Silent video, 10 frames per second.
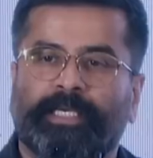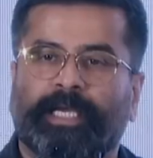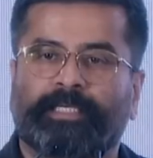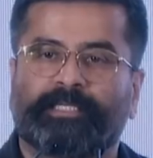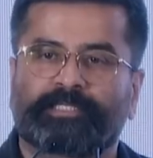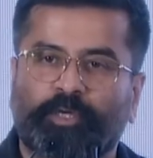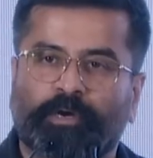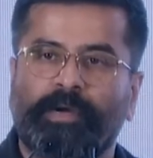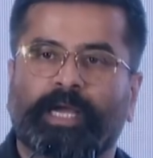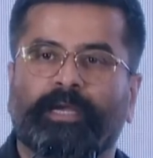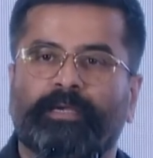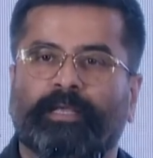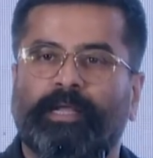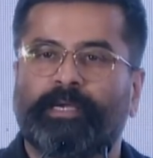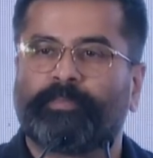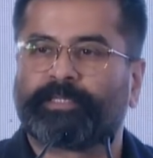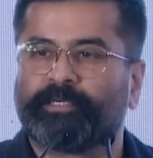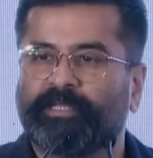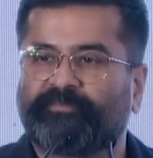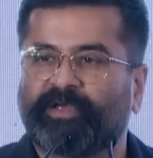and the stock market declined by
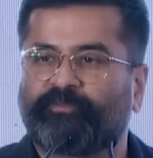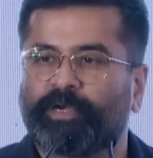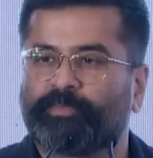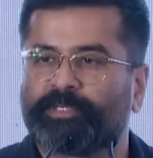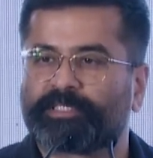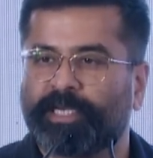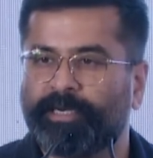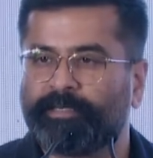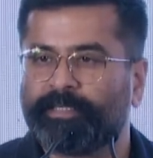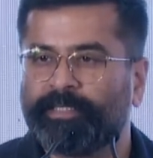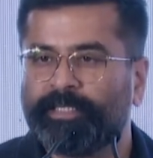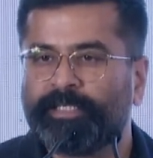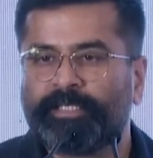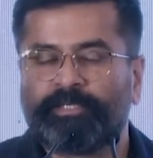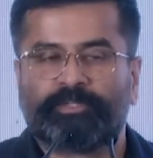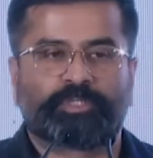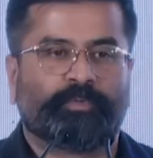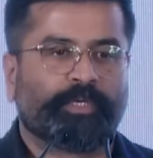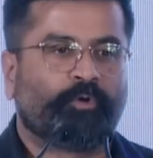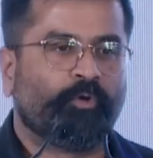35-40%. So
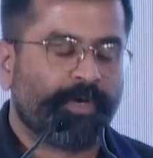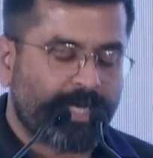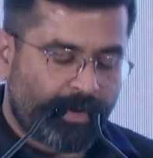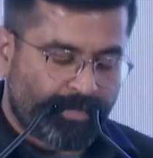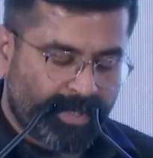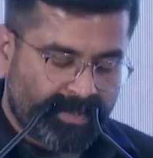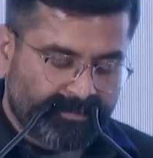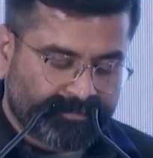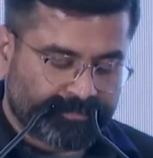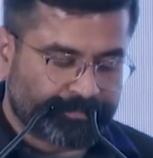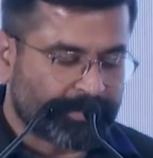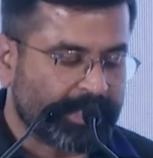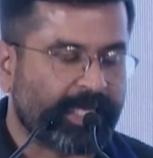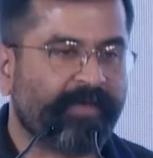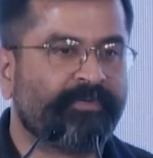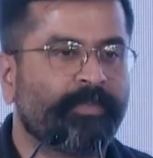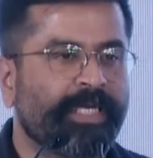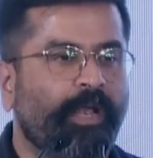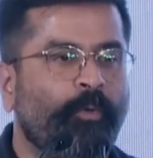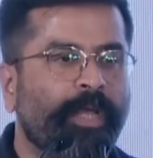when COVID happened,
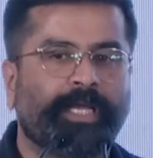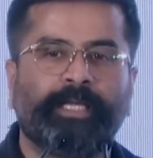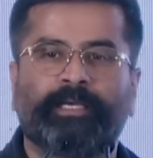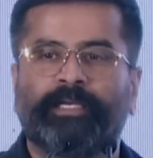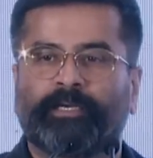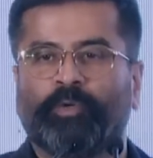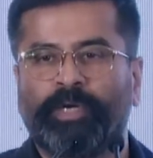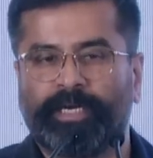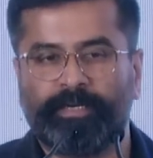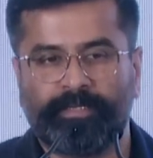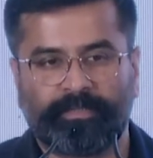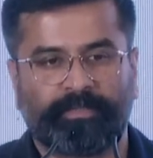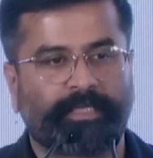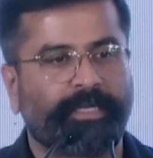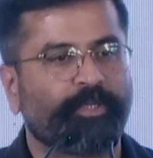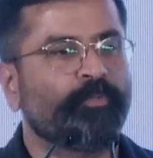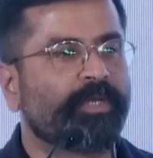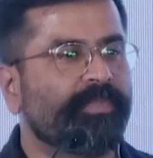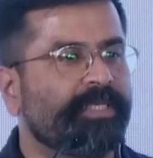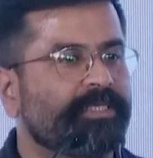everybody quickly concluded that
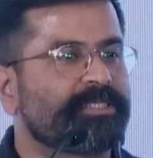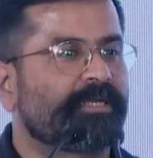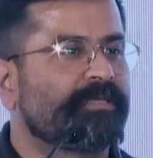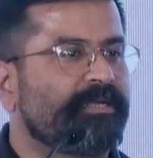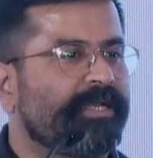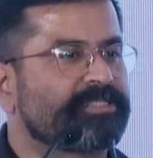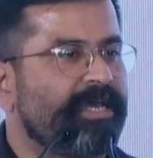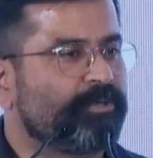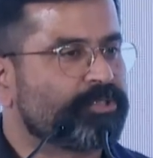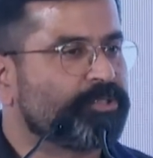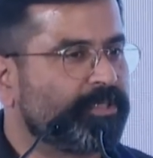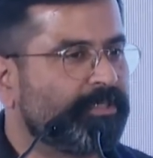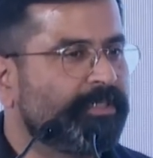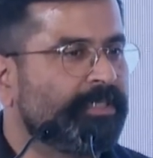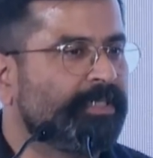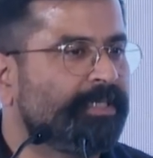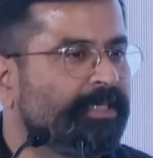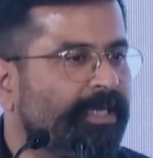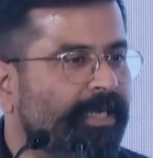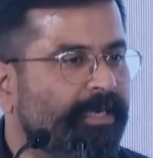human beings are the next dinosaur,
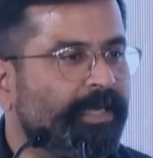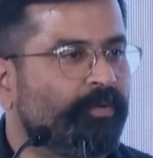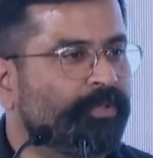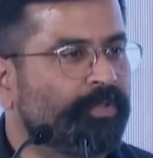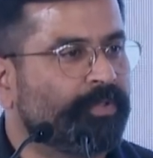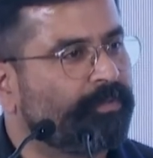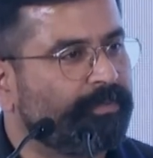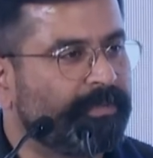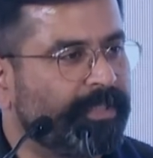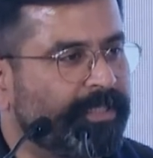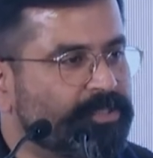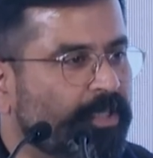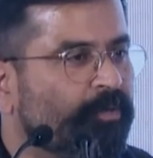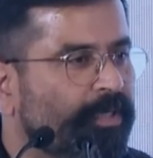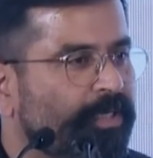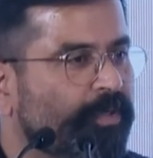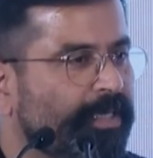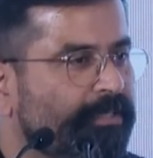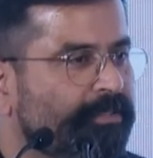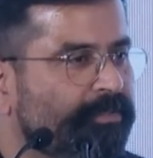and now, it is all going to
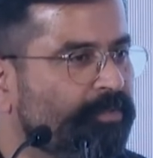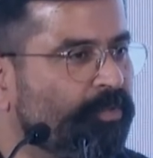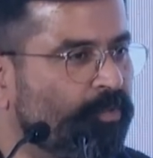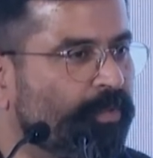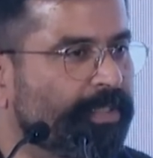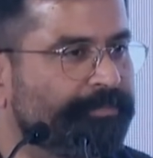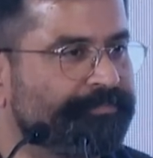get over.